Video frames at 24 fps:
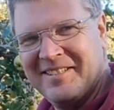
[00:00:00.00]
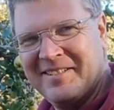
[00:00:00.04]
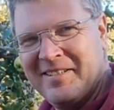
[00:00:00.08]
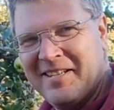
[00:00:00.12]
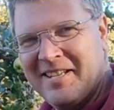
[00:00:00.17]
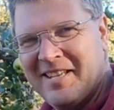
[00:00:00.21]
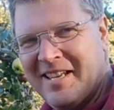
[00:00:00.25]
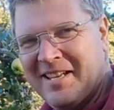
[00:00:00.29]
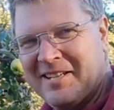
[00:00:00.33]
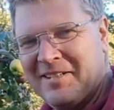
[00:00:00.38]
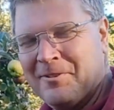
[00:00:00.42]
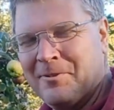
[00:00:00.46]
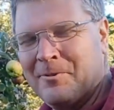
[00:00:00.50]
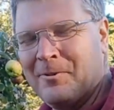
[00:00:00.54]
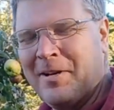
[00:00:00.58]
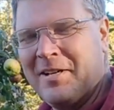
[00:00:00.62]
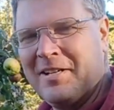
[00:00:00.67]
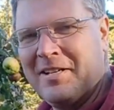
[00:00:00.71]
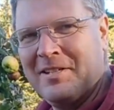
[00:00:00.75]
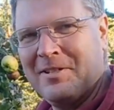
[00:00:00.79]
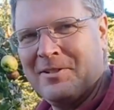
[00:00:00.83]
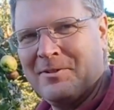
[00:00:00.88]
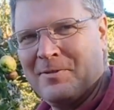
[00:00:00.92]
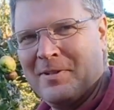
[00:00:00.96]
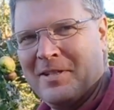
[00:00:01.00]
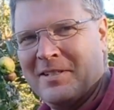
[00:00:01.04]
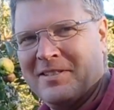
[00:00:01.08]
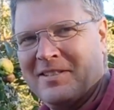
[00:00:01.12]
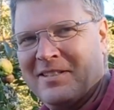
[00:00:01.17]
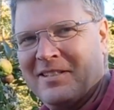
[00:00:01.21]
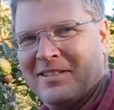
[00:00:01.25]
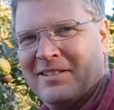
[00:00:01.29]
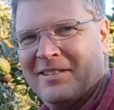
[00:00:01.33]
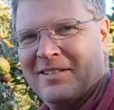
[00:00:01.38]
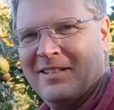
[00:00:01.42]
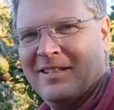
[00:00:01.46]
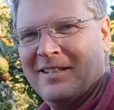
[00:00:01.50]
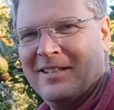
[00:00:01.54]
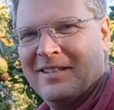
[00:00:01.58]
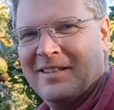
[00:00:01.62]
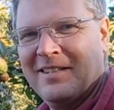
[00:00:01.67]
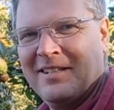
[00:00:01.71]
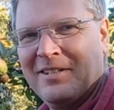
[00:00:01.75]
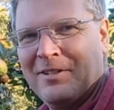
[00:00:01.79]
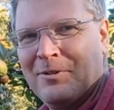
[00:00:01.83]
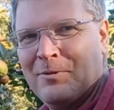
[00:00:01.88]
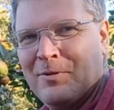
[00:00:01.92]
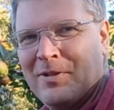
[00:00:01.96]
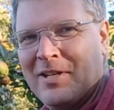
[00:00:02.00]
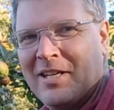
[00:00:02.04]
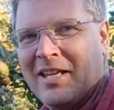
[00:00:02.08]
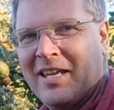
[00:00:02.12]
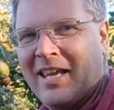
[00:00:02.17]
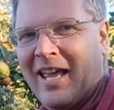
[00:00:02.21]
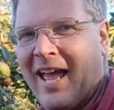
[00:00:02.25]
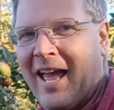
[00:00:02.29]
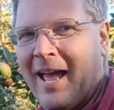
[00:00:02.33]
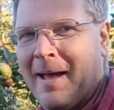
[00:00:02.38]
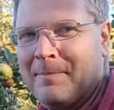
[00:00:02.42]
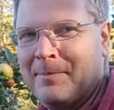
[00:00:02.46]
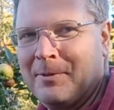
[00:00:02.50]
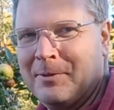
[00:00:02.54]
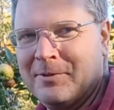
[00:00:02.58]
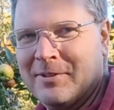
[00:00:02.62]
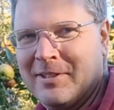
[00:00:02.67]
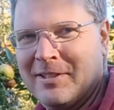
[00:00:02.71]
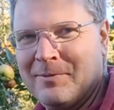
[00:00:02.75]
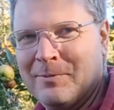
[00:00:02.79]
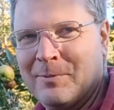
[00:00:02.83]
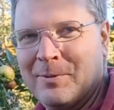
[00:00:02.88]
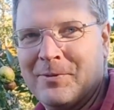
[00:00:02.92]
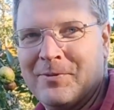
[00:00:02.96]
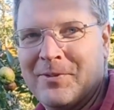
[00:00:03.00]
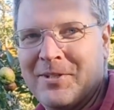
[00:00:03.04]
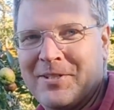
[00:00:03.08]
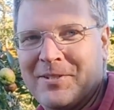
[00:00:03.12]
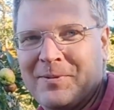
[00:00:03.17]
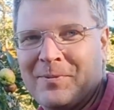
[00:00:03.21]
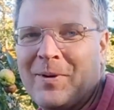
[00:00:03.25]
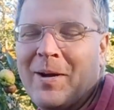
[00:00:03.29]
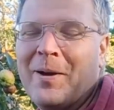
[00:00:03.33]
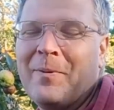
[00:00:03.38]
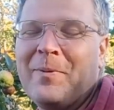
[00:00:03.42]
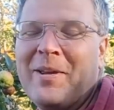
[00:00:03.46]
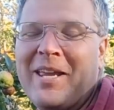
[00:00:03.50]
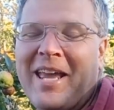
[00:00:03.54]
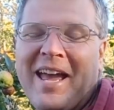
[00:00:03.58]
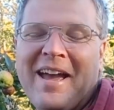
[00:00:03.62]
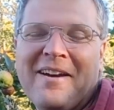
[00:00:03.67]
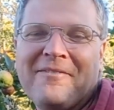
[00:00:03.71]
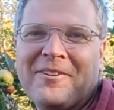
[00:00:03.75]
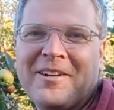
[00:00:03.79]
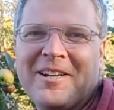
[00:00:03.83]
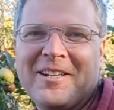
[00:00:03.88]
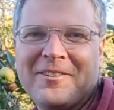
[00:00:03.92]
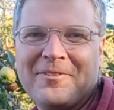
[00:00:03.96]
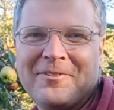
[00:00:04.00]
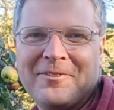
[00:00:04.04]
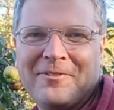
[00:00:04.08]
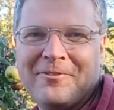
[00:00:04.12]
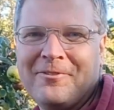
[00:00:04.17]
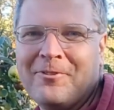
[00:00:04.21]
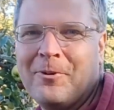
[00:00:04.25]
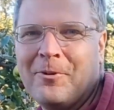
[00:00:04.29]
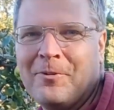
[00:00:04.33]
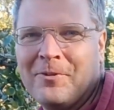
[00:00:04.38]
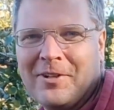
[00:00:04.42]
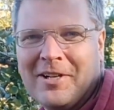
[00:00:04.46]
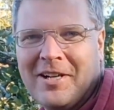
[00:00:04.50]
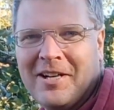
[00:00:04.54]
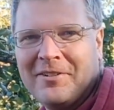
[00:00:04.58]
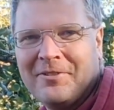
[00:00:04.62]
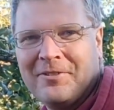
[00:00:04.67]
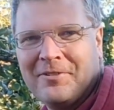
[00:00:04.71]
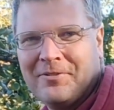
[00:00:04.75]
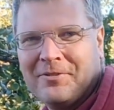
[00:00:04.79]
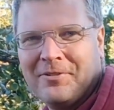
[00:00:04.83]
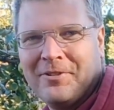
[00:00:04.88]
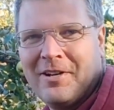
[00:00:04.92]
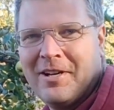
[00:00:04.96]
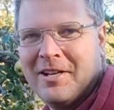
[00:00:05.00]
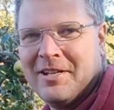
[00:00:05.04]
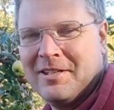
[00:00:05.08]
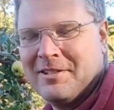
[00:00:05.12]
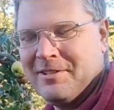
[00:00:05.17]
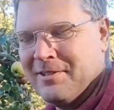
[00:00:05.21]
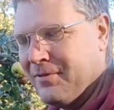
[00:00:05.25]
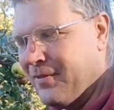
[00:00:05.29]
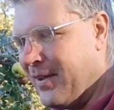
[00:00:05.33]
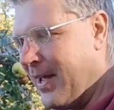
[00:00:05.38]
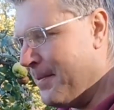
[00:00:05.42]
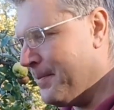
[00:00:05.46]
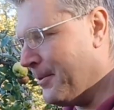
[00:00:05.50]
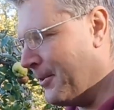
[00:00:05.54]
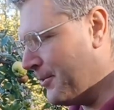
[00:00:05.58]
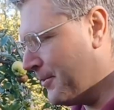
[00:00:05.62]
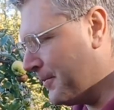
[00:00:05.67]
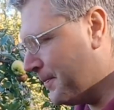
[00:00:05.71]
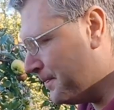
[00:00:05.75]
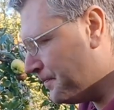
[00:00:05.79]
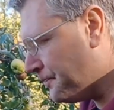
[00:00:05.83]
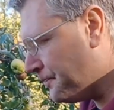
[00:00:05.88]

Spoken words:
He had great interest in the unique apples. That's one reason why we have over 100 varieties of apples.